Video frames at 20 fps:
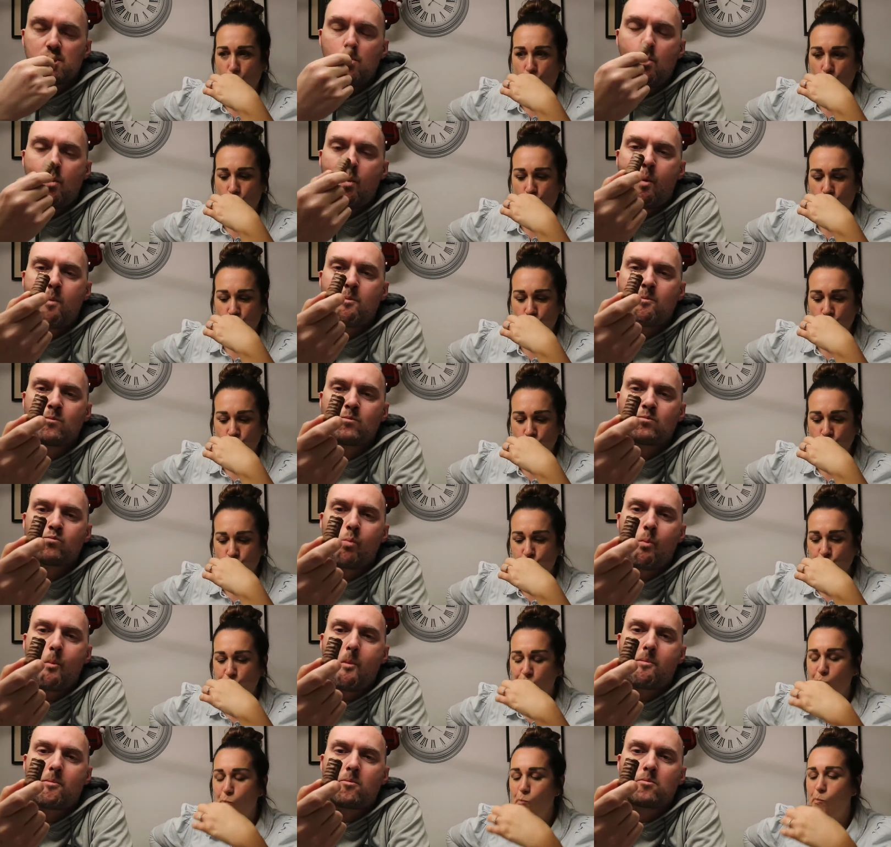
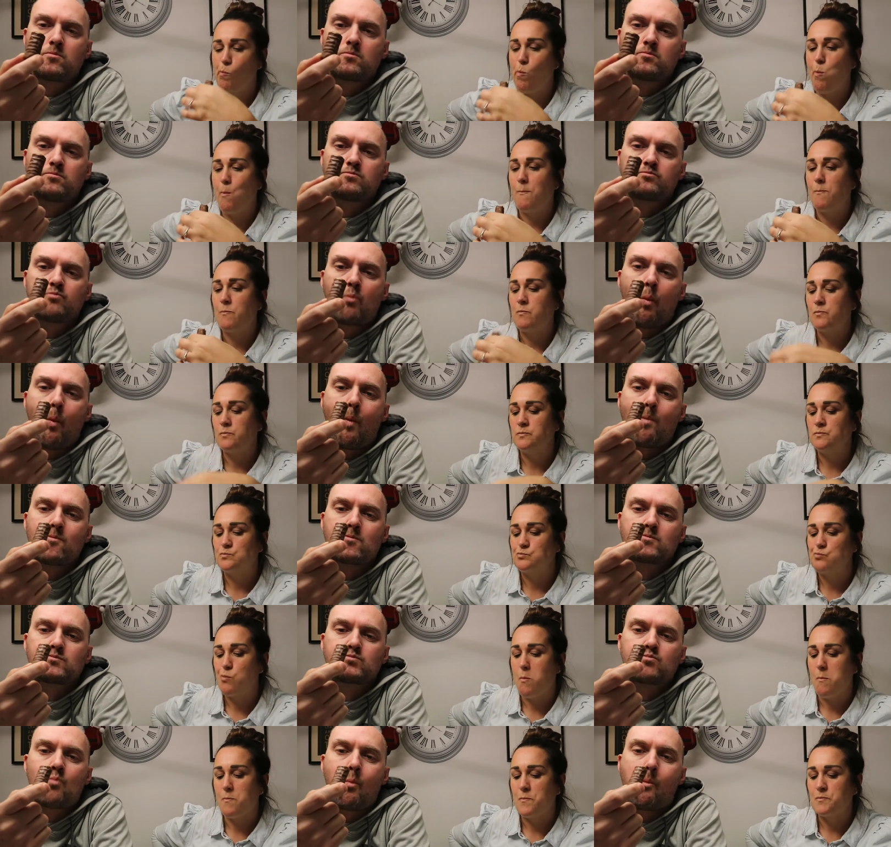
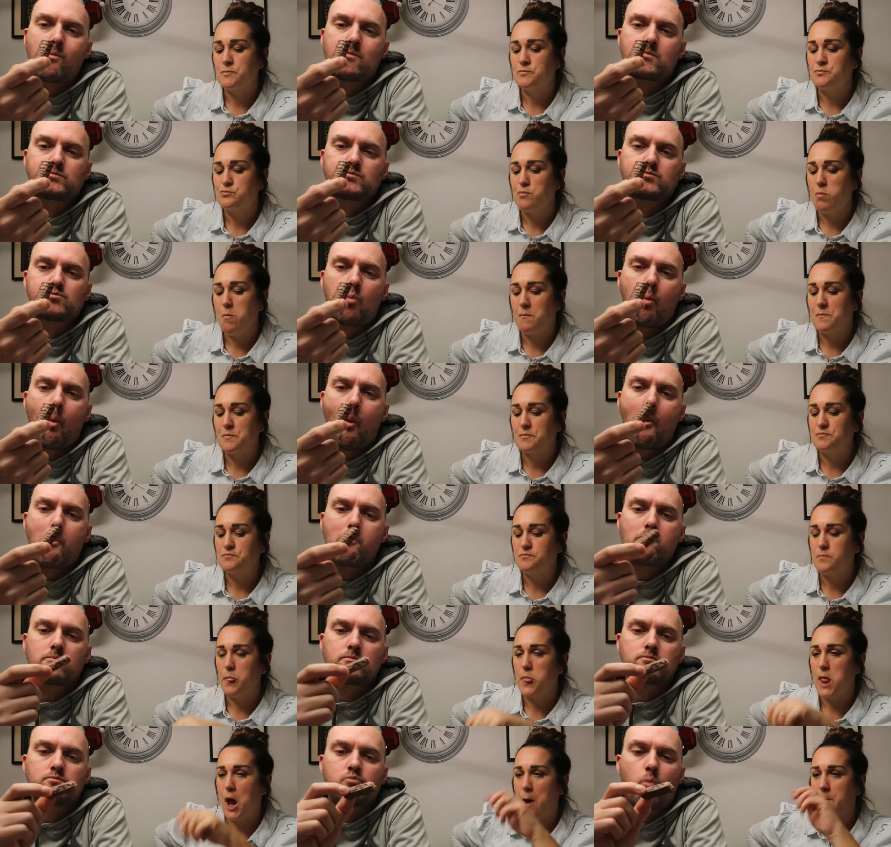
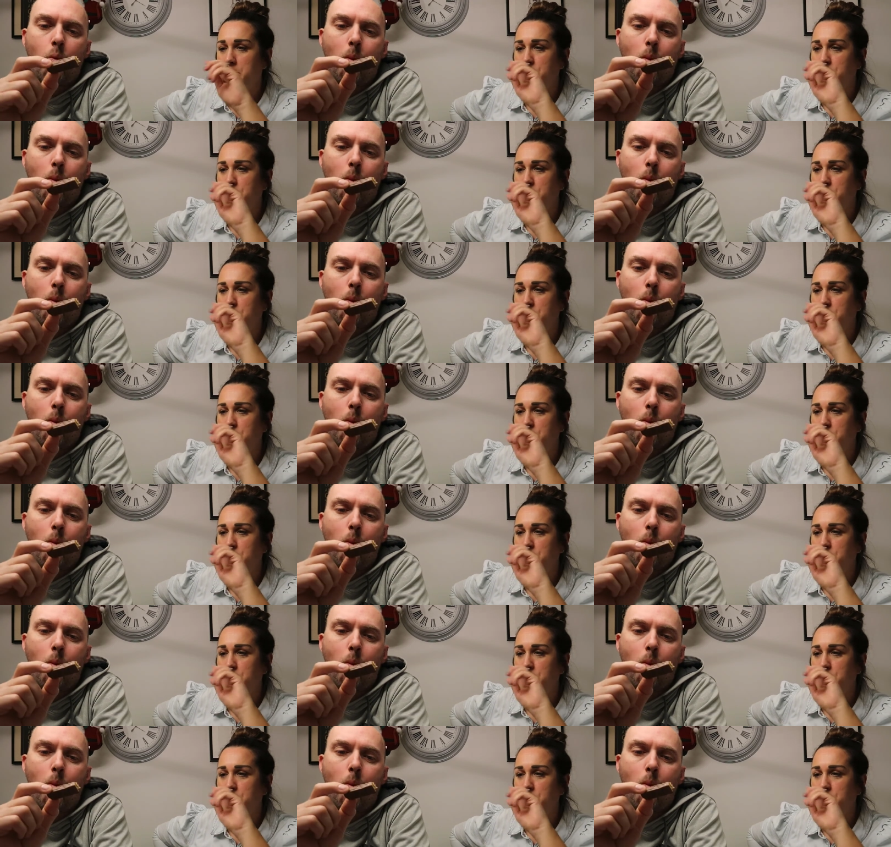(no one is talking)